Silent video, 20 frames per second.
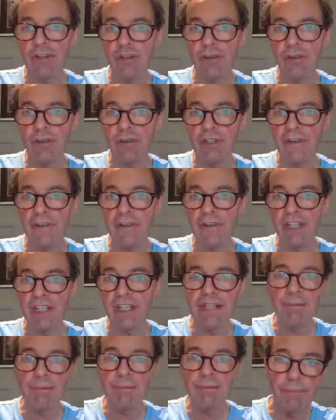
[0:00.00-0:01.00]

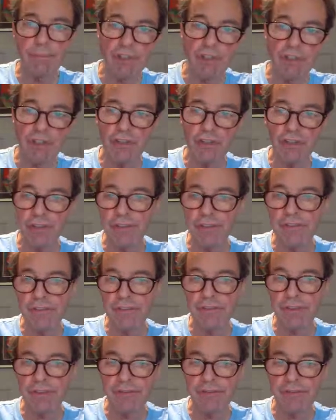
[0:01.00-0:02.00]
278. We're printing
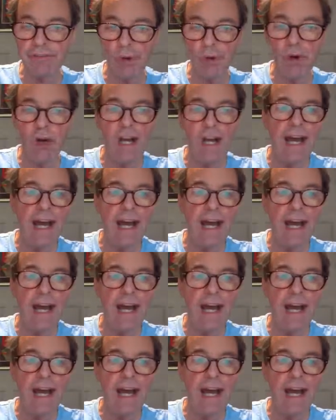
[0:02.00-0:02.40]
254,